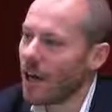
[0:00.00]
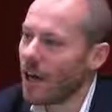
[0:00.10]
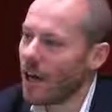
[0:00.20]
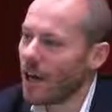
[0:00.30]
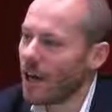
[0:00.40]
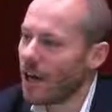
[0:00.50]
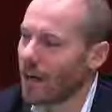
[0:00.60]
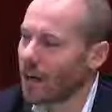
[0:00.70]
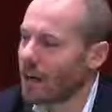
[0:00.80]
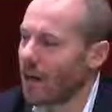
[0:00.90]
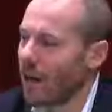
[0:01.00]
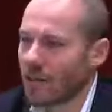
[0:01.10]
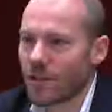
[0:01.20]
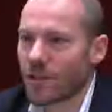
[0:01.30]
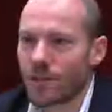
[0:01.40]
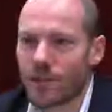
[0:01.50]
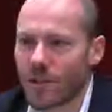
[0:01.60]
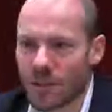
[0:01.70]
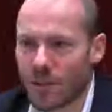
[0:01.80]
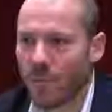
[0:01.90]
uh, our
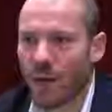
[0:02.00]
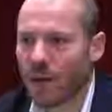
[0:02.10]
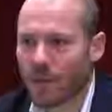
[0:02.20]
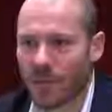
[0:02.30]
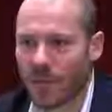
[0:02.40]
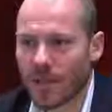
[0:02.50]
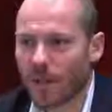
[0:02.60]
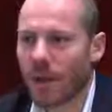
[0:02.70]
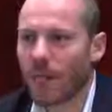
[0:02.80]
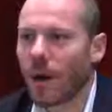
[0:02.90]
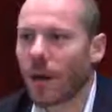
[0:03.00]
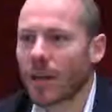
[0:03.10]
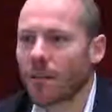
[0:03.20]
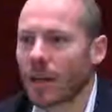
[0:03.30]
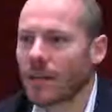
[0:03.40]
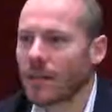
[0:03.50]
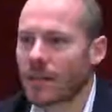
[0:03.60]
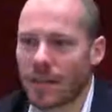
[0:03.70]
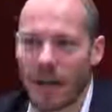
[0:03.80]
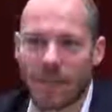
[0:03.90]
distributors are supplying some of these online
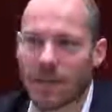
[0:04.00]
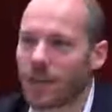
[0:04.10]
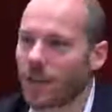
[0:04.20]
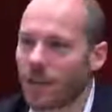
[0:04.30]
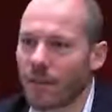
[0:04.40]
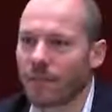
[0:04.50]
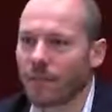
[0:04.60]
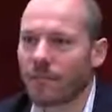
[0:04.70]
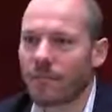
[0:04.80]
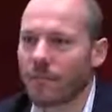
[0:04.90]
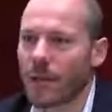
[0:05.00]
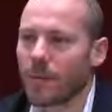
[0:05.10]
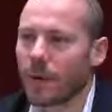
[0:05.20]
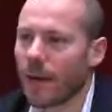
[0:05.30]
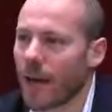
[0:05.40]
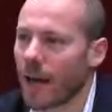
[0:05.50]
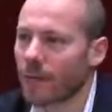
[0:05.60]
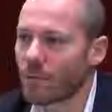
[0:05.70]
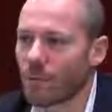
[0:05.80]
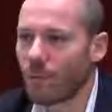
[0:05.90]
marketplaces, Amazon and people like
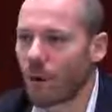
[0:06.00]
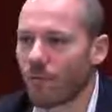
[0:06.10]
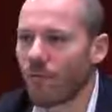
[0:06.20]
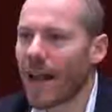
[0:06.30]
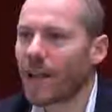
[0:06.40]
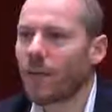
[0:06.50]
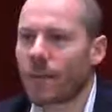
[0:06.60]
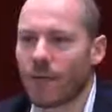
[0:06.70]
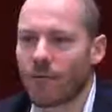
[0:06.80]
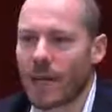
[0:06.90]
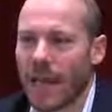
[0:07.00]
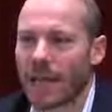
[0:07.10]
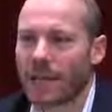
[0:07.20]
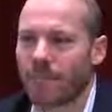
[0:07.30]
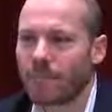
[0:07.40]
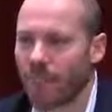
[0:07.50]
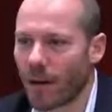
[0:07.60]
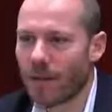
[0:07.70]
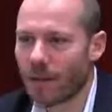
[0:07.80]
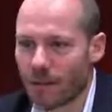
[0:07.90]
that, and what value are they really added
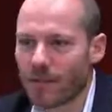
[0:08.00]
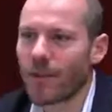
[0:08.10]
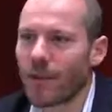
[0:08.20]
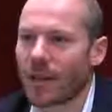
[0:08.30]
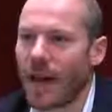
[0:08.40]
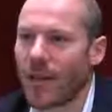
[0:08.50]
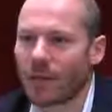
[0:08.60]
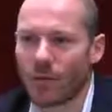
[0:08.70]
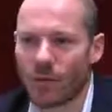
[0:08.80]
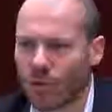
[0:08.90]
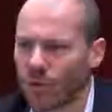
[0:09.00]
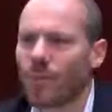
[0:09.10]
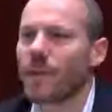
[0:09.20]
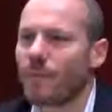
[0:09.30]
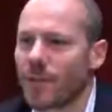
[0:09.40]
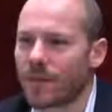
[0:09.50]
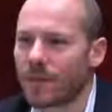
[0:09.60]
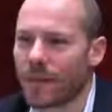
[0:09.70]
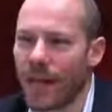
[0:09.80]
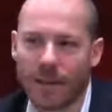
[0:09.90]
by doing that, or should we be
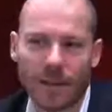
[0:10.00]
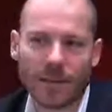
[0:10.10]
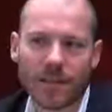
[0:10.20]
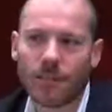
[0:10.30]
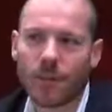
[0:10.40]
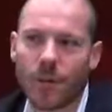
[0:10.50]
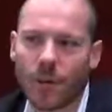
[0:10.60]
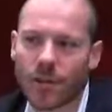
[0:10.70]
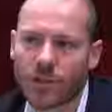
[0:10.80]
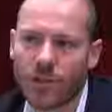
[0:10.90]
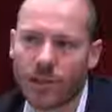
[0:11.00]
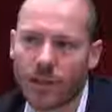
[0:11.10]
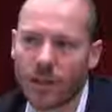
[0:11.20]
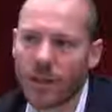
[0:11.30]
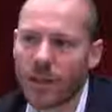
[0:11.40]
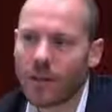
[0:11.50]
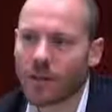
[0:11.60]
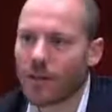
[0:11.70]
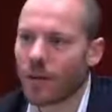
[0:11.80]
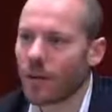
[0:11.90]
doing that? That's some of the questioning
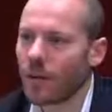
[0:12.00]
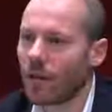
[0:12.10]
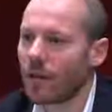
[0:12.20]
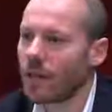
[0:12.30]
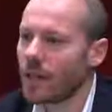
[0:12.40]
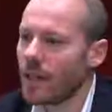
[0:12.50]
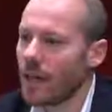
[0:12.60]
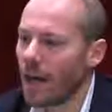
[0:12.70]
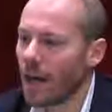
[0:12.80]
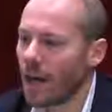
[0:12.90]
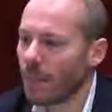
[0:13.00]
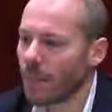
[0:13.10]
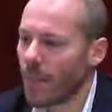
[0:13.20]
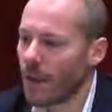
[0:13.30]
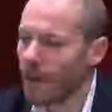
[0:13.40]
that's going on. Um,